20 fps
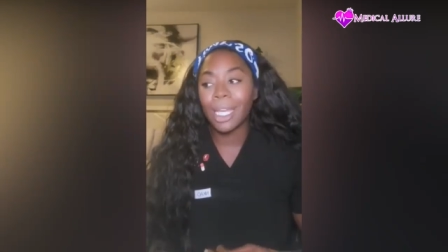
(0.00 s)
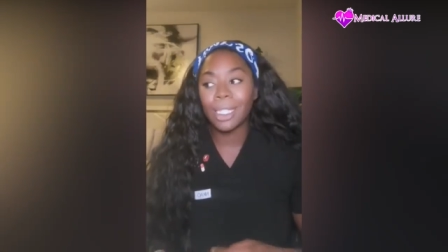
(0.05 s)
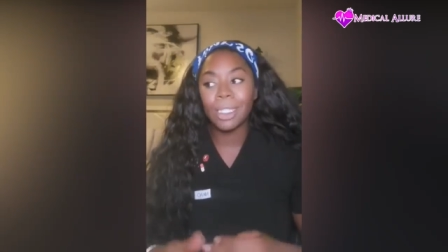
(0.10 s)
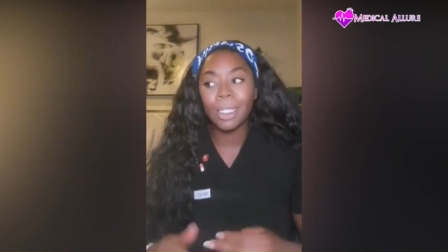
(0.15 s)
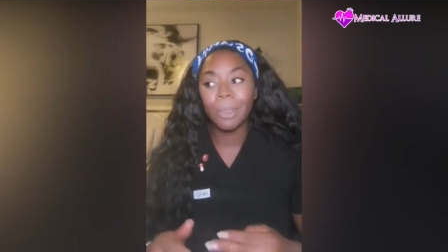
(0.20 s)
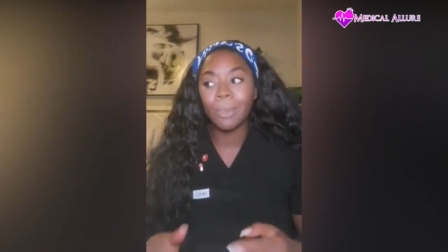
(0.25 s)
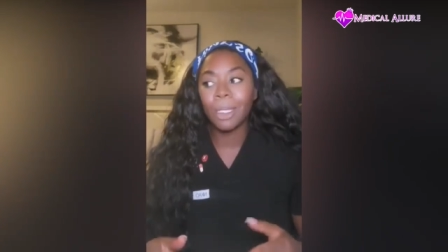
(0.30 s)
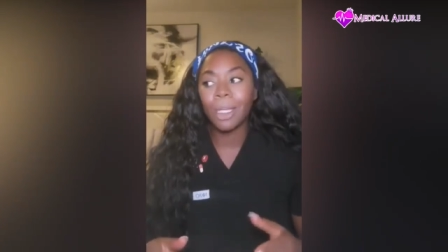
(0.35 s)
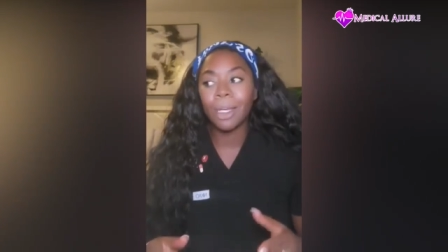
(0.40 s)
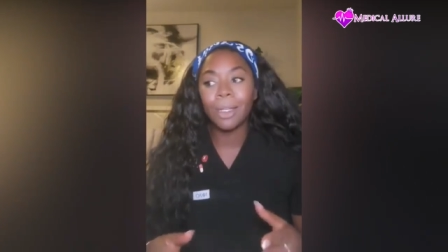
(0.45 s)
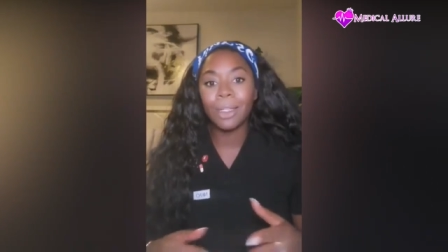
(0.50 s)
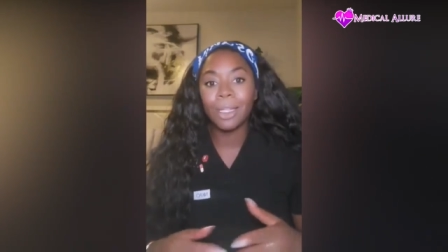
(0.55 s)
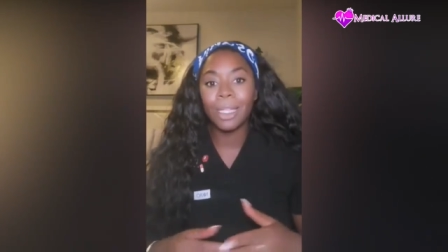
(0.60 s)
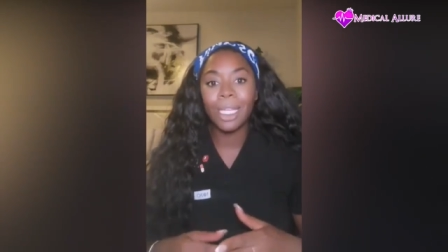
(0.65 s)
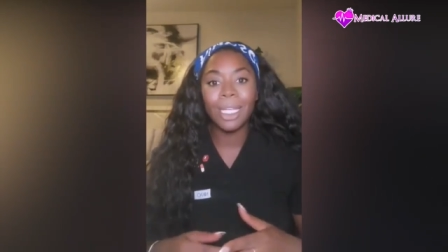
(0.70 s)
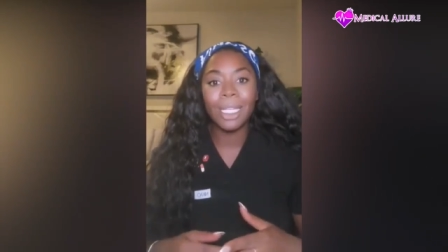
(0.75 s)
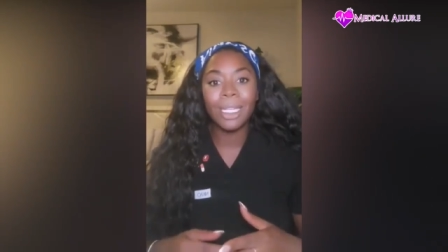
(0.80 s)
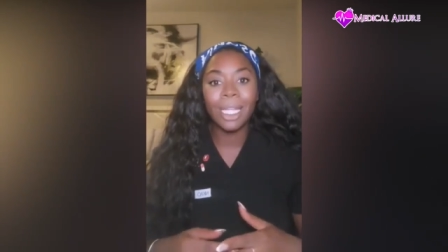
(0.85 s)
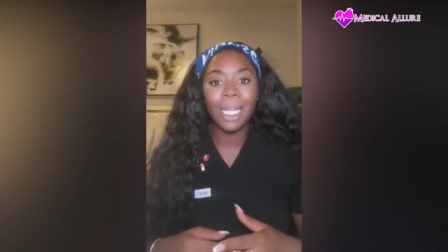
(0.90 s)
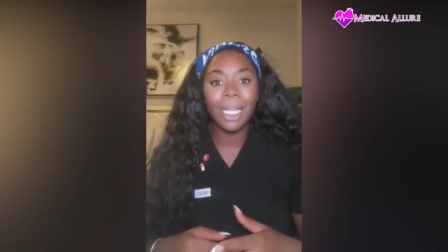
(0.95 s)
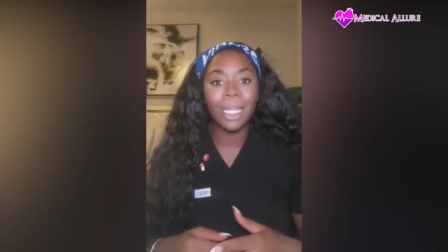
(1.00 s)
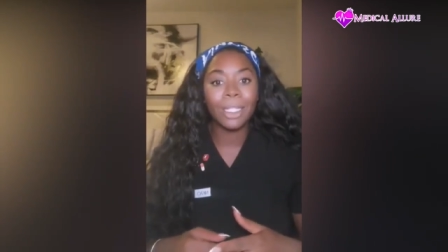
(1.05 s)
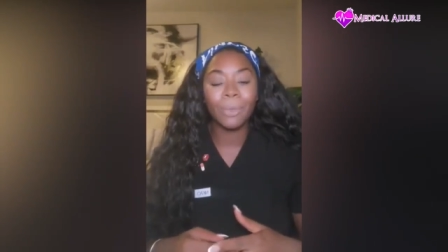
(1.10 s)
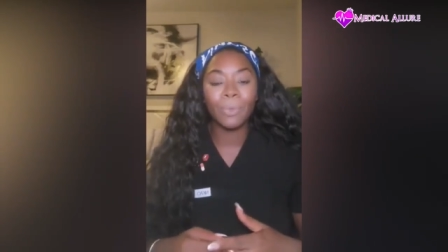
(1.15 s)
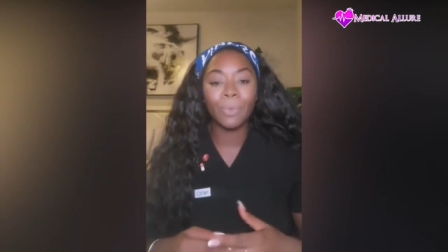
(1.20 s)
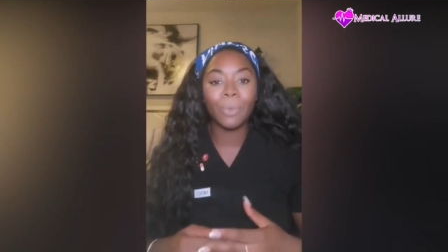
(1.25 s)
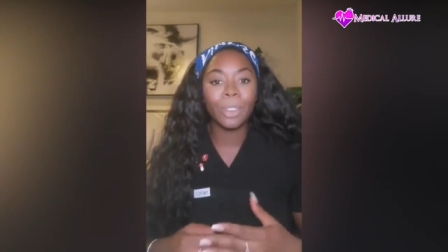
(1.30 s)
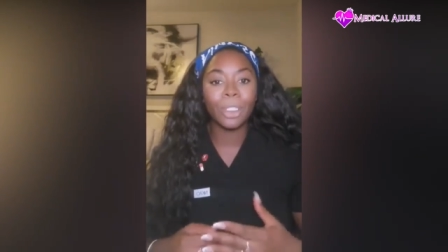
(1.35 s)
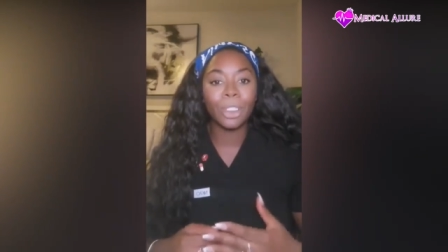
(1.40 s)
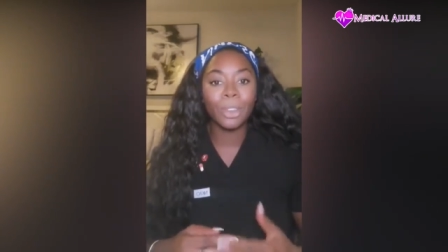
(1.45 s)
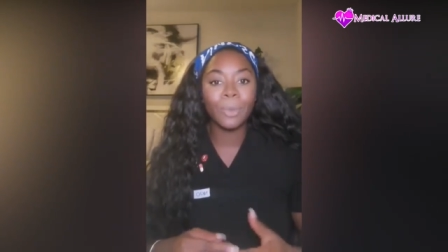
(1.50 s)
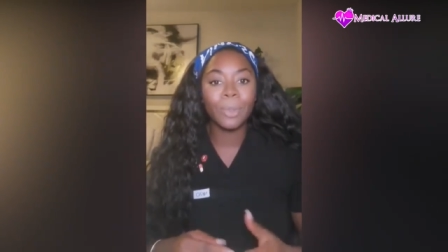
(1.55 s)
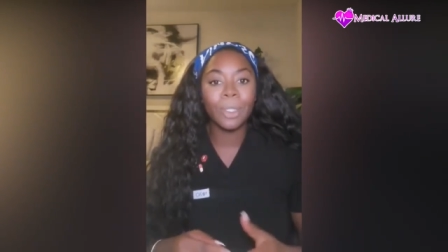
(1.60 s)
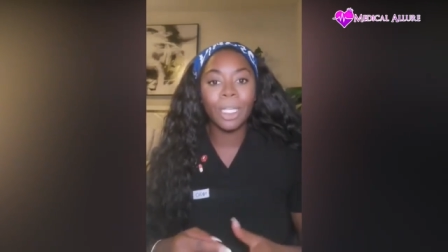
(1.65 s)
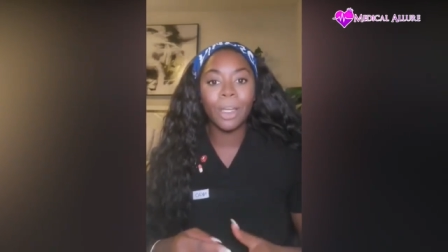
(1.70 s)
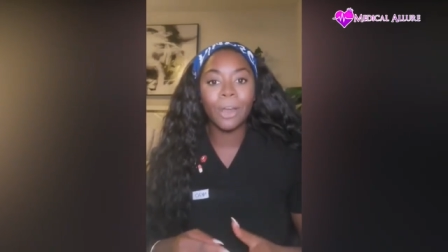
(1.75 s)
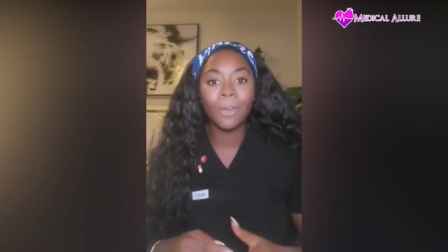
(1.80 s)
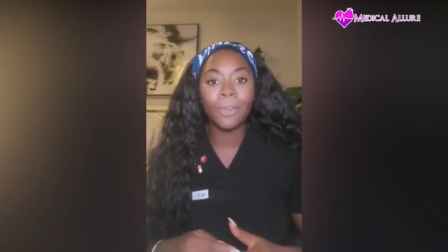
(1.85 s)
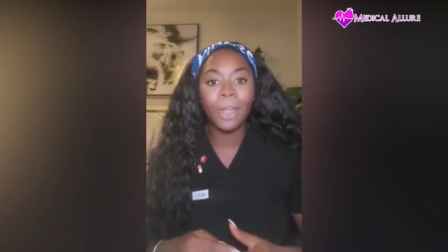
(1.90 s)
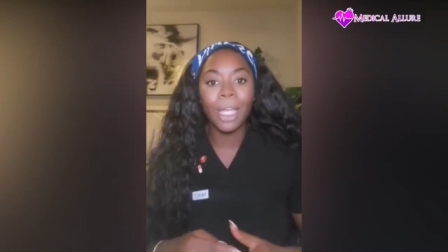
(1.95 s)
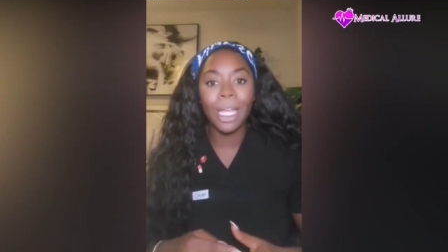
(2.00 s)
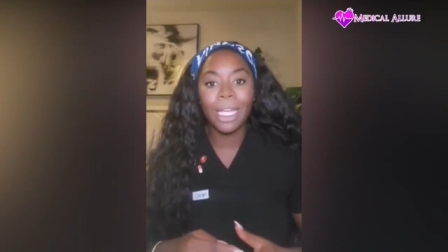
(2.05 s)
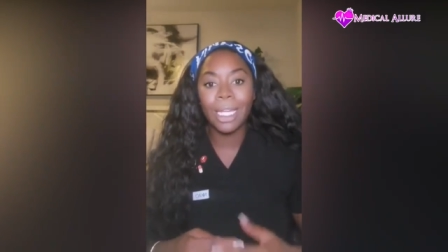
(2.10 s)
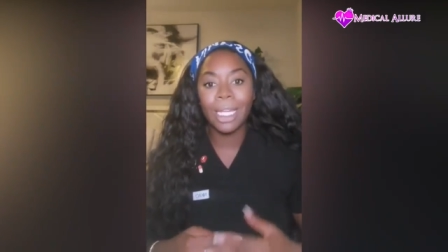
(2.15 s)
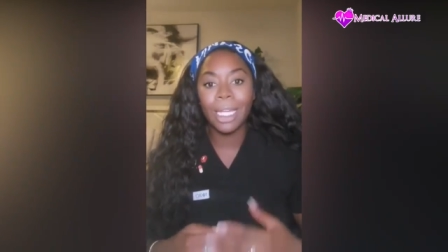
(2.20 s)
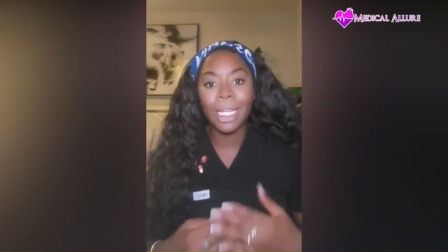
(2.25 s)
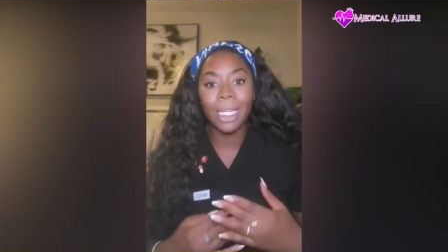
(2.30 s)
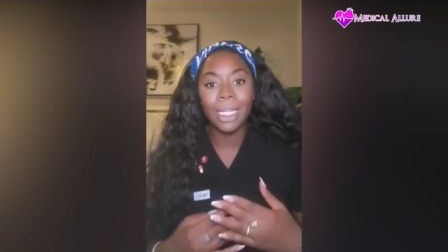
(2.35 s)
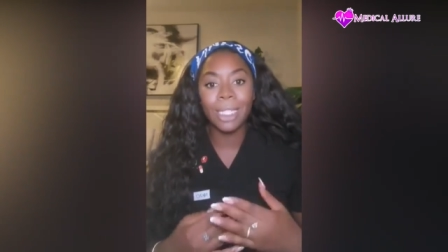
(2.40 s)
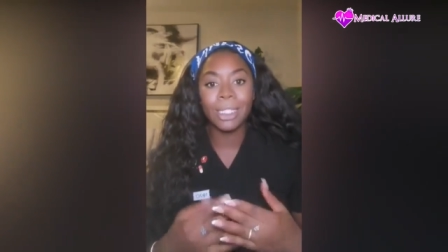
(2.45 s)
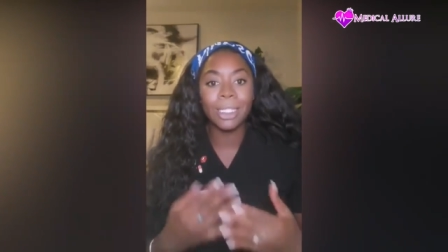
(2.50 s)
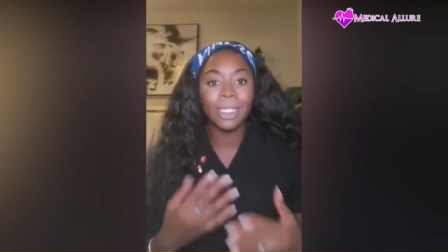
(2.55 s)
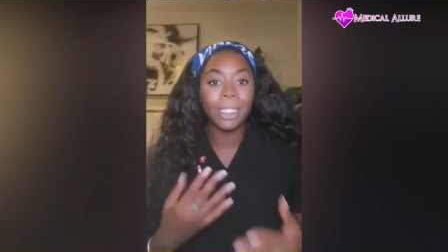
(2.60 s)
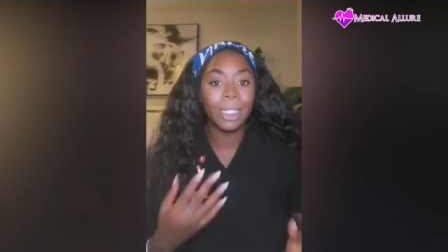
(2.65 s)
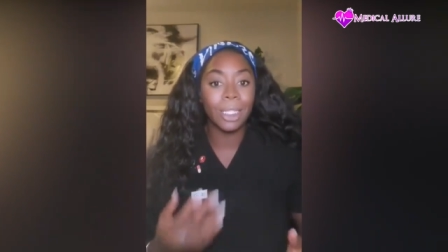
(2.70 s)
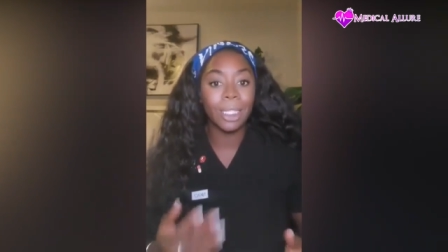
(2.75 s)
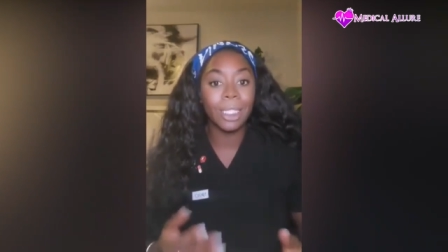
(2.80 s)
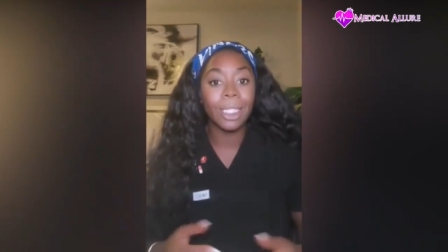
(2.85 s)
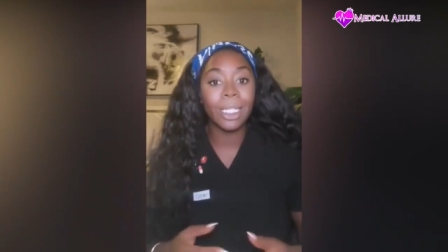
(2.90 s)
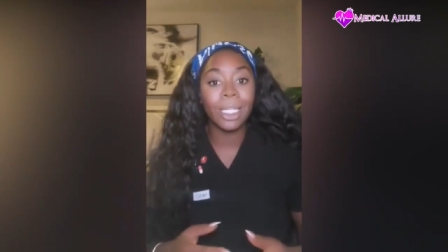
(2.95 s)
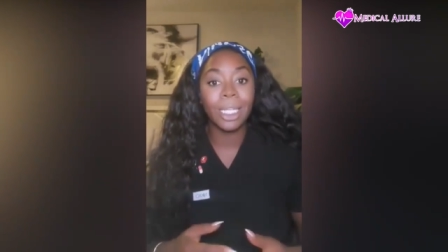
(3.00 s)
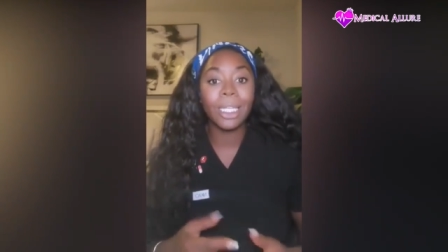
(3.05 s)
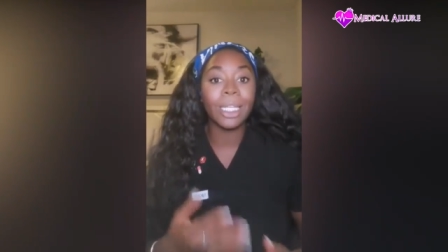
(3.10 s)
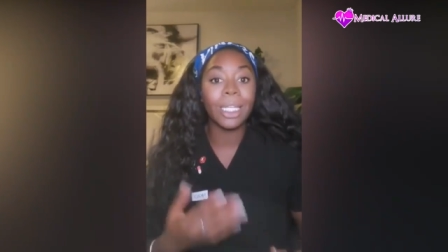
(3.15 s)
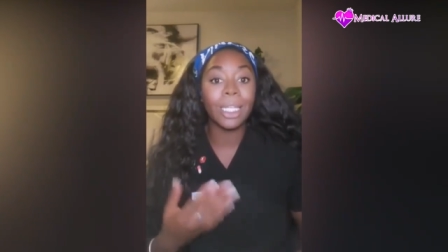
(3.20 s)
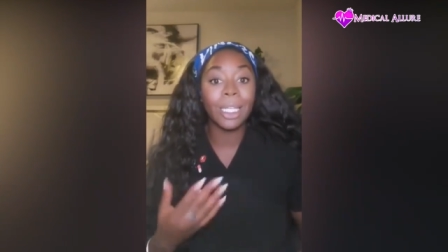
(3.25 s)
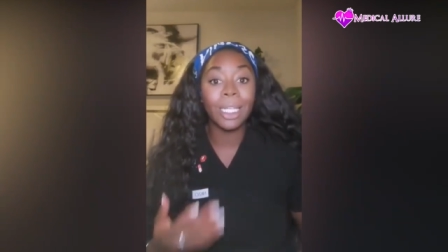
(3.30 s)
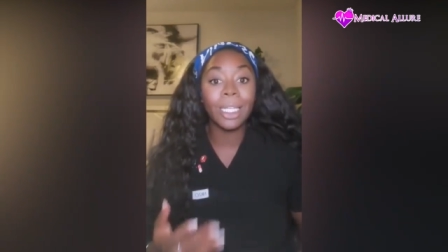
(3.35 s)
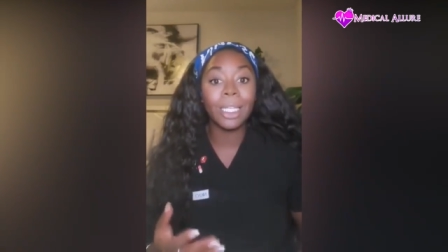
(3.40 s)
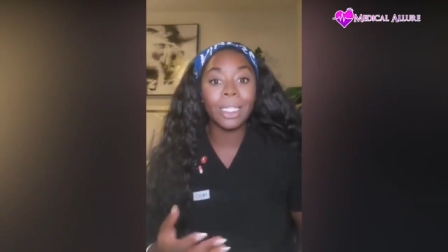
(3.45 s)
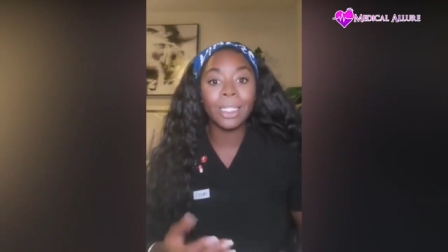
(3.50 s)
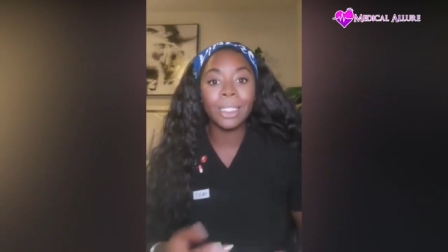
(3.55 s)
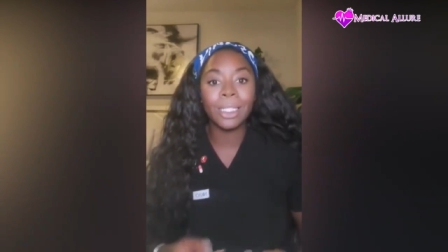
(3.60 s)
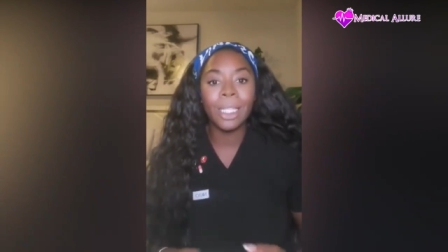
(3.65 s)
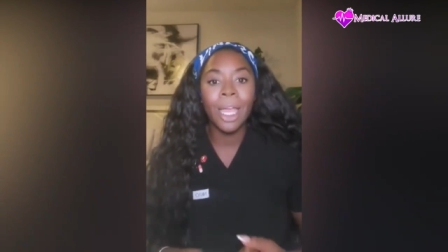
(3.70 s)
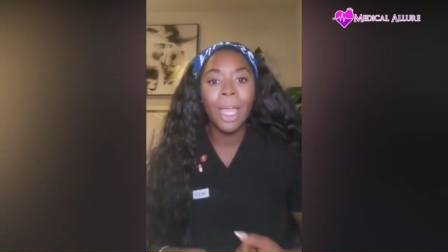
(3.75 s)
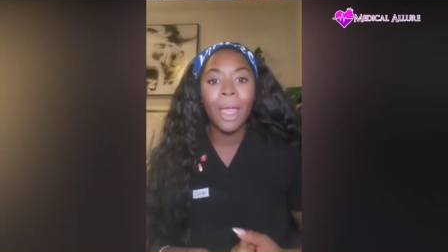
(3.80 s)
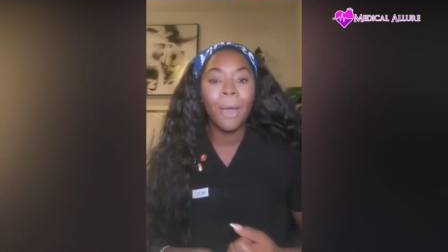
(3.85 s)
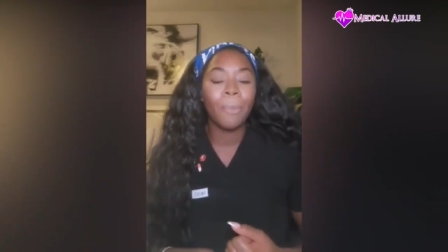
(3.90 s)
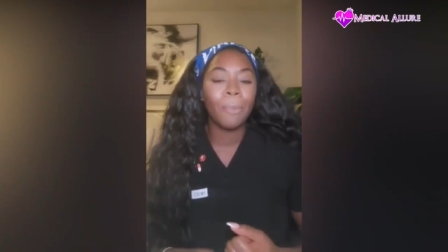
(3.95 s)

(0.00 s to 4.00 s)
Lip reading: some of y'all think that 120/80 is good, and it is,